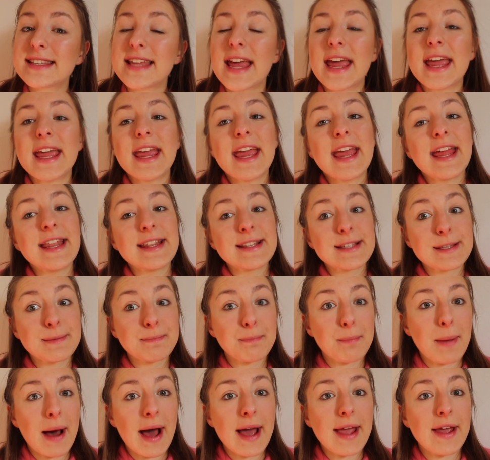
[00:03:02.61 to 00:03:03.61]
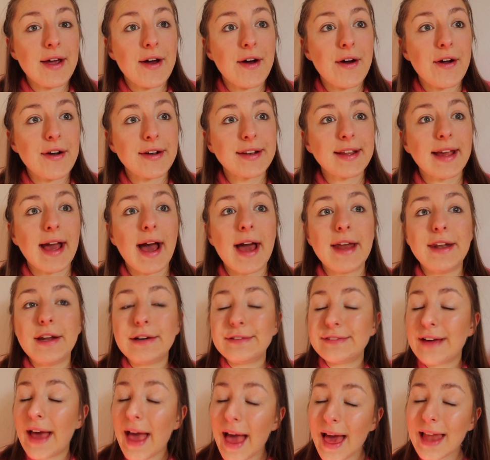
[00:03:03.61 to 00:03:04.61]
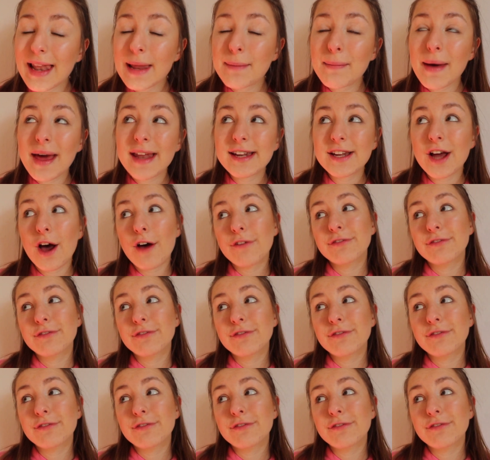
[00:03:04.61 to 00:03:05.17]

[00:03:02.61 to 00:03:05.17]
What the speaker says: Day inspired kind of element